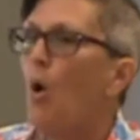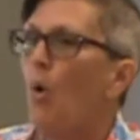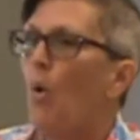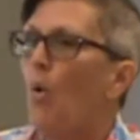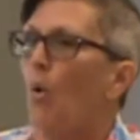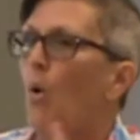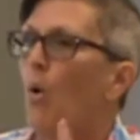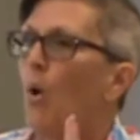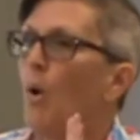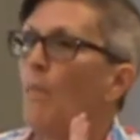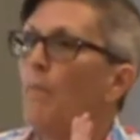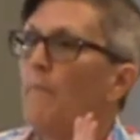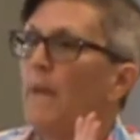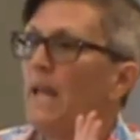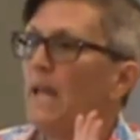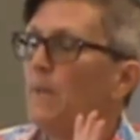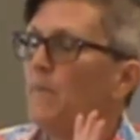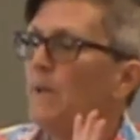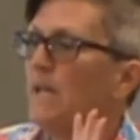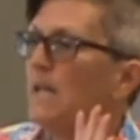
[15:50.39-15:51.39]
or
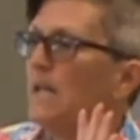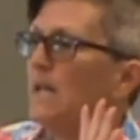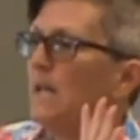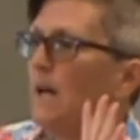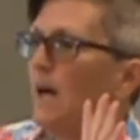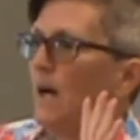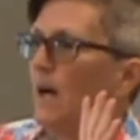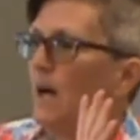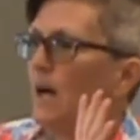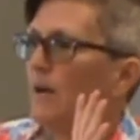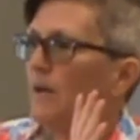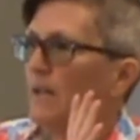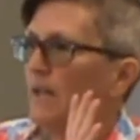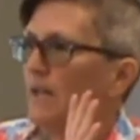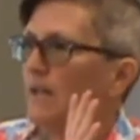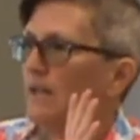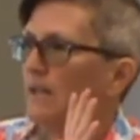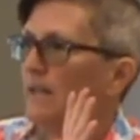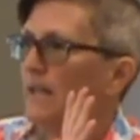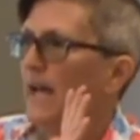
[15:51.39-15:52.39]
maybe uh,
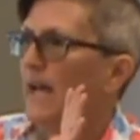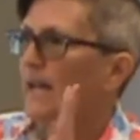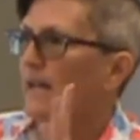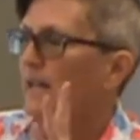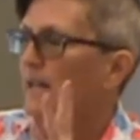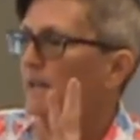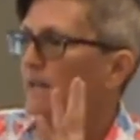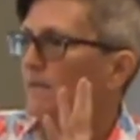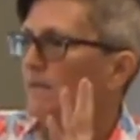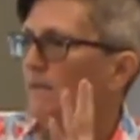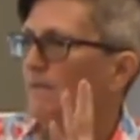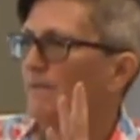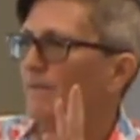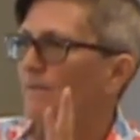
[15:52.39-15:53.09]
that can